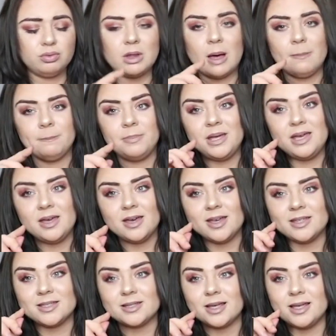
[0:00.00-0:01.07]
That beat
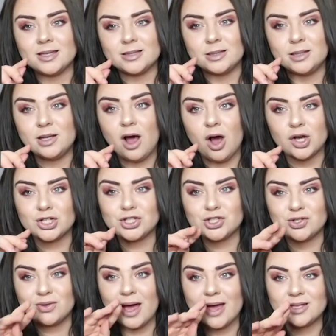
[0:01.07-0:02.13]
is
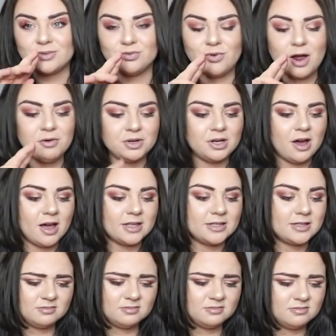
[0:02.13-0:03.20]
lush. That is very nice.